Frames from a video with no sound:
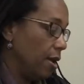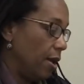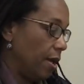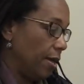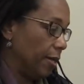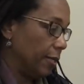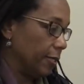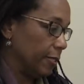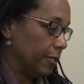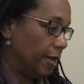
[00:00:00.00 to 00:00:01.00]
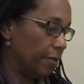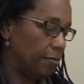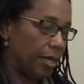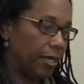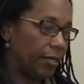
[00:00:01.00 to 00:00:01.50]
and had
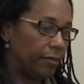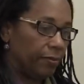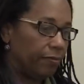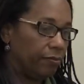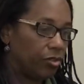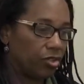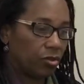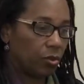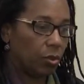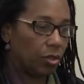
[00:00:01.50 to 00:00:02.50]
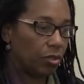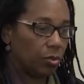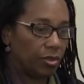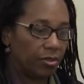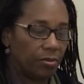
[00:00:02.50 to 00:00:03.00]
made just quilts
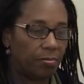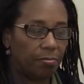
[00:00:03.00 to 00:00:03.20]
with